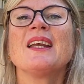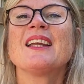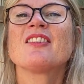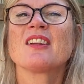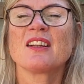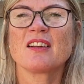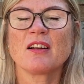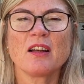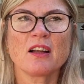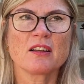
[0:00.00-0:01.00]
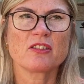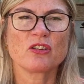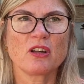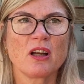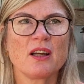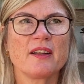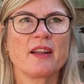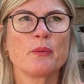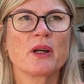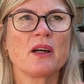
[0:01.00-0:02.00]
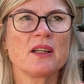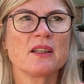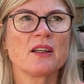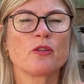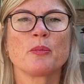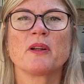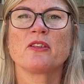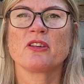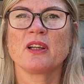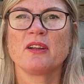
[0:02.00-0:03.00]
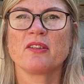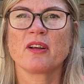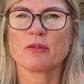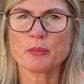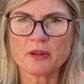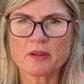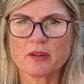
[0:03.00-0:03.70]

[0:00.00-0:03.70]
is that last July there were guidelines by the Chinese government